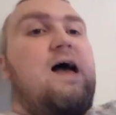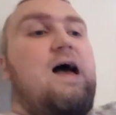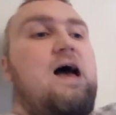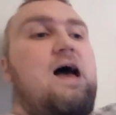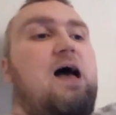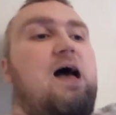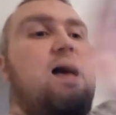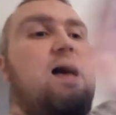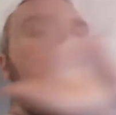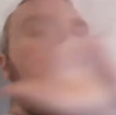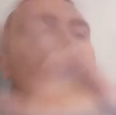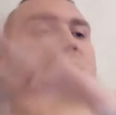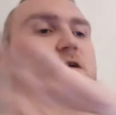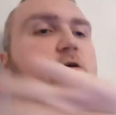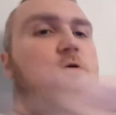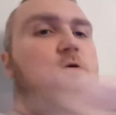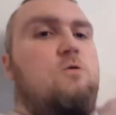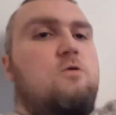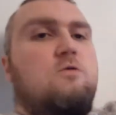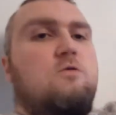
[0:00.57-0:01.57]

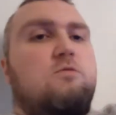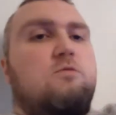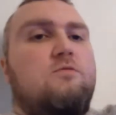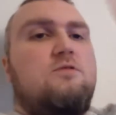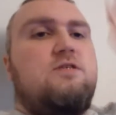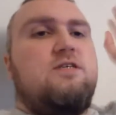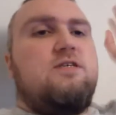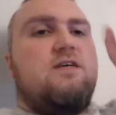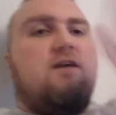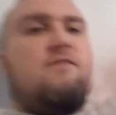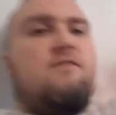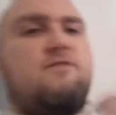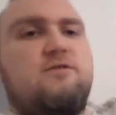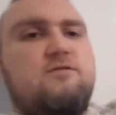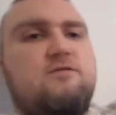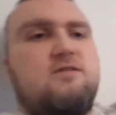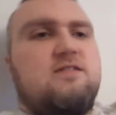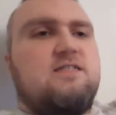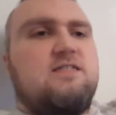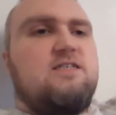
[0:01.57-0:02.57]
How do you
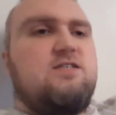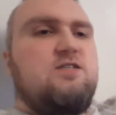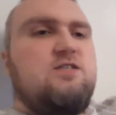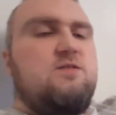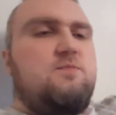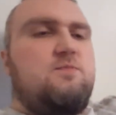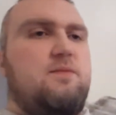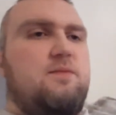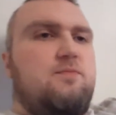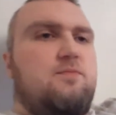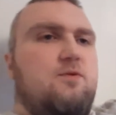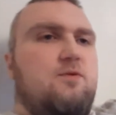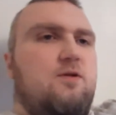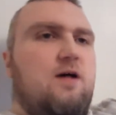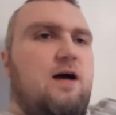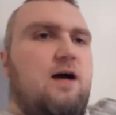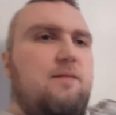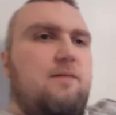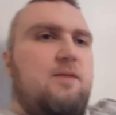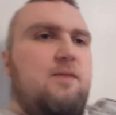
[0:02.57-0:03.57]
delicious people?
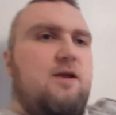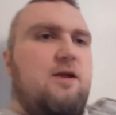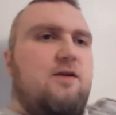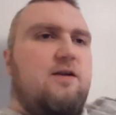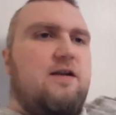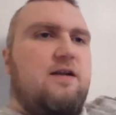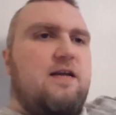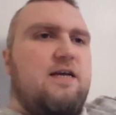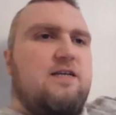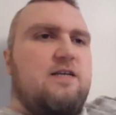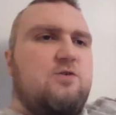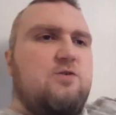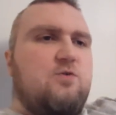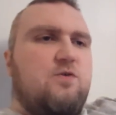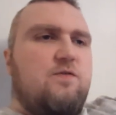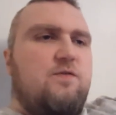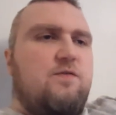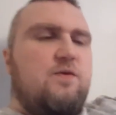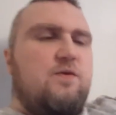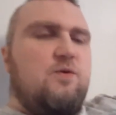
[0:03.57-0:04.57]
I'm here today to
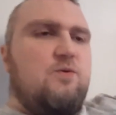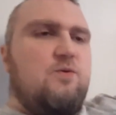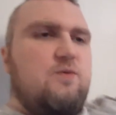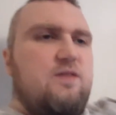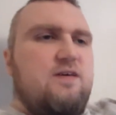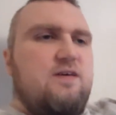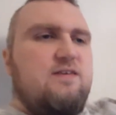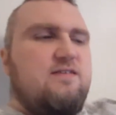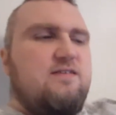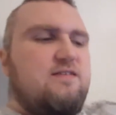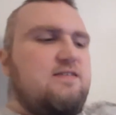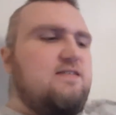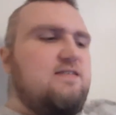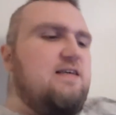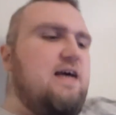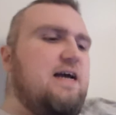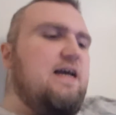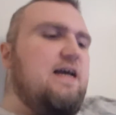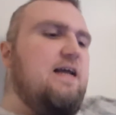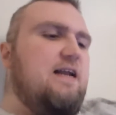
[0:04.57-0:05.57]
review the
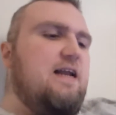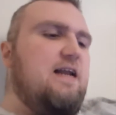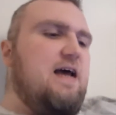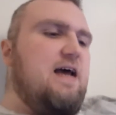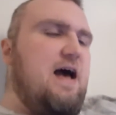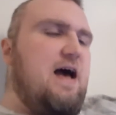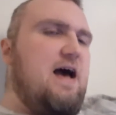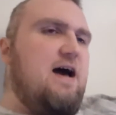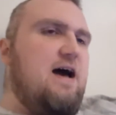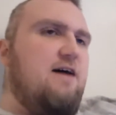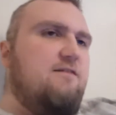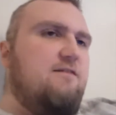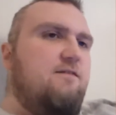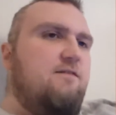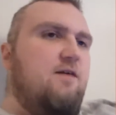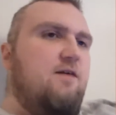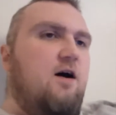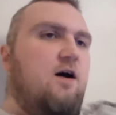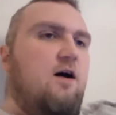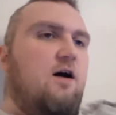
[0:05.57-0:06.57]
second half
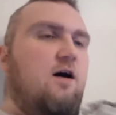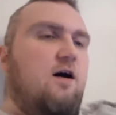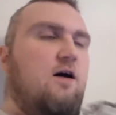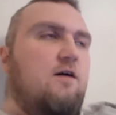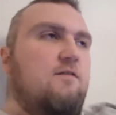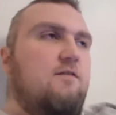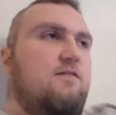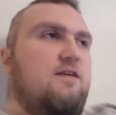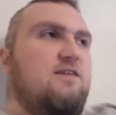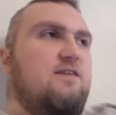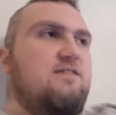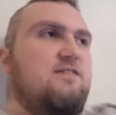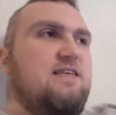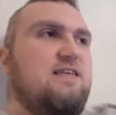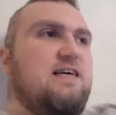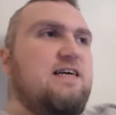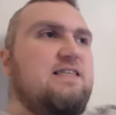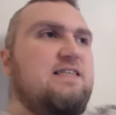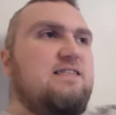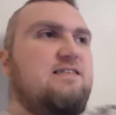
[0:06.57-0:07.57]
of the
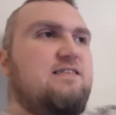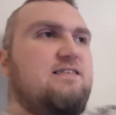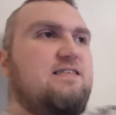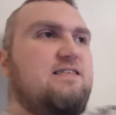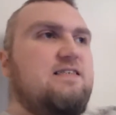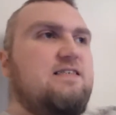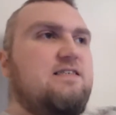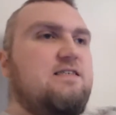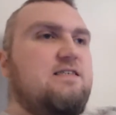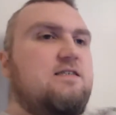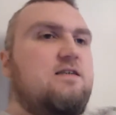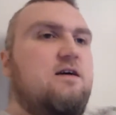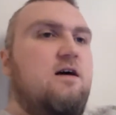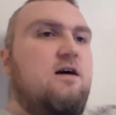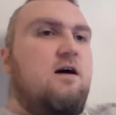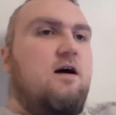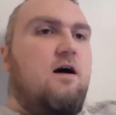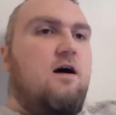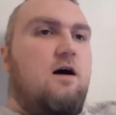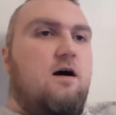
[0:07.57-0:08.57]
second season
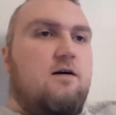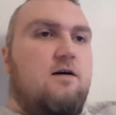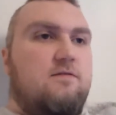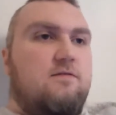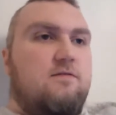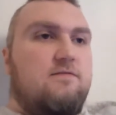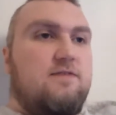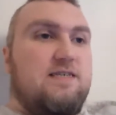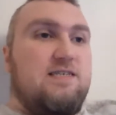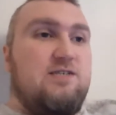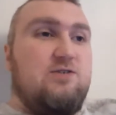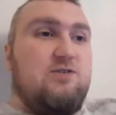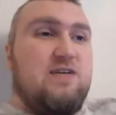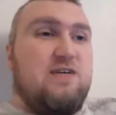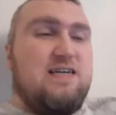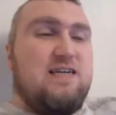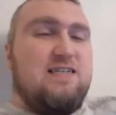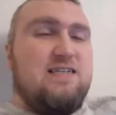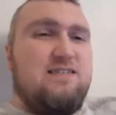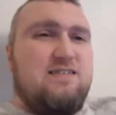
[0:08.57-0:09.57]
of
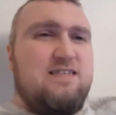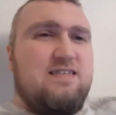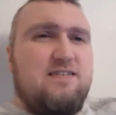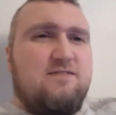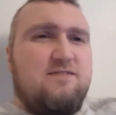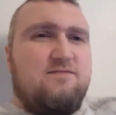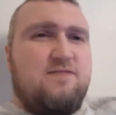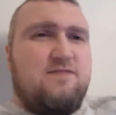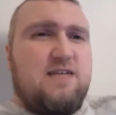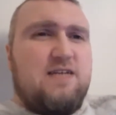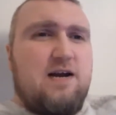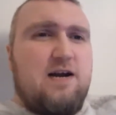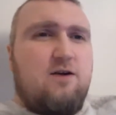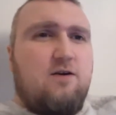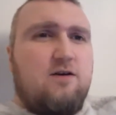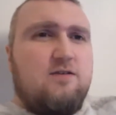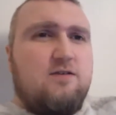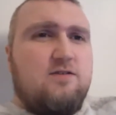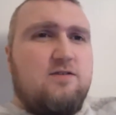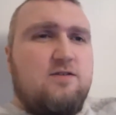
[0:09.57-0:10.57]
United States of
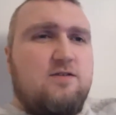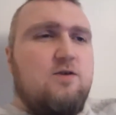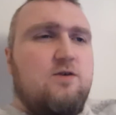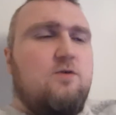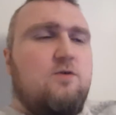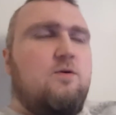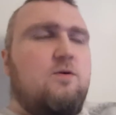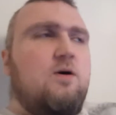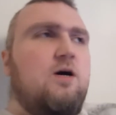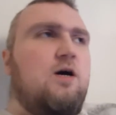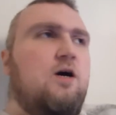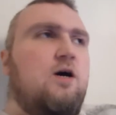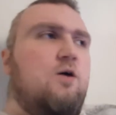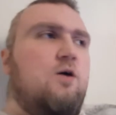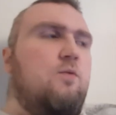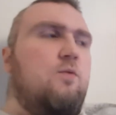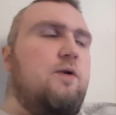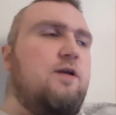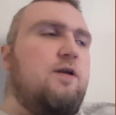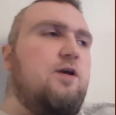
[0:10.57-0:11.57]
Tara. So,
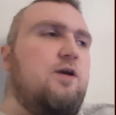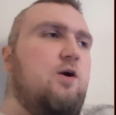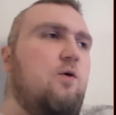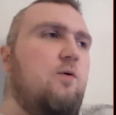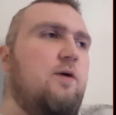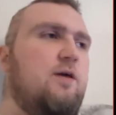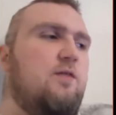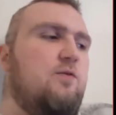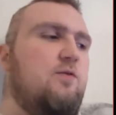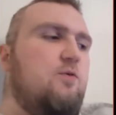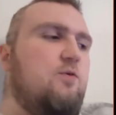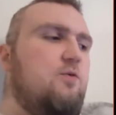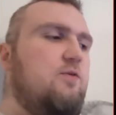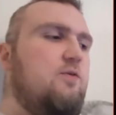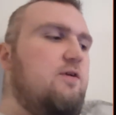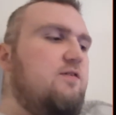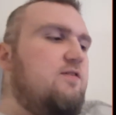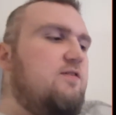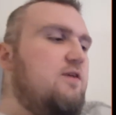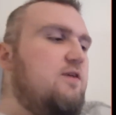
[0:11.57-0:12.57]
when going through
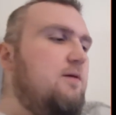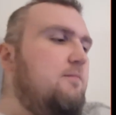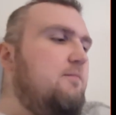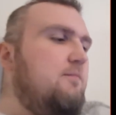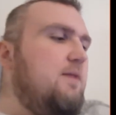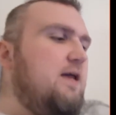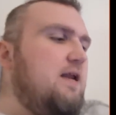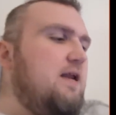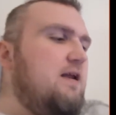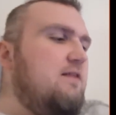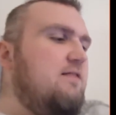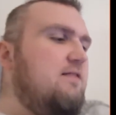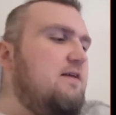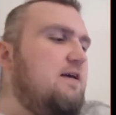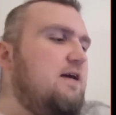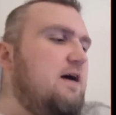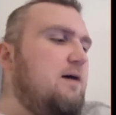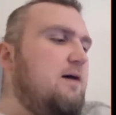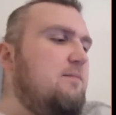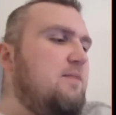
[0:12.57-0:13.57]
this
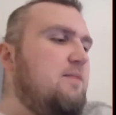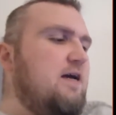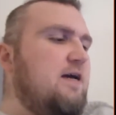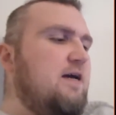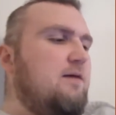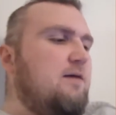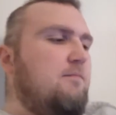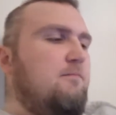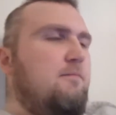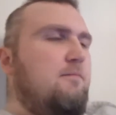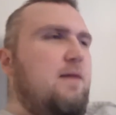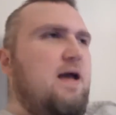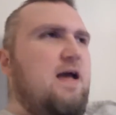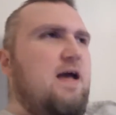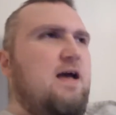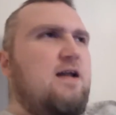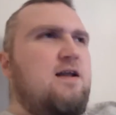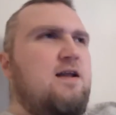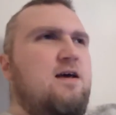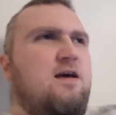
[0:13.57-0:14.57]
immediately, I'm like,
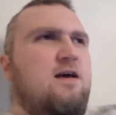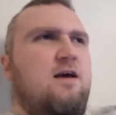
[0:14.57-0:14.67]
man,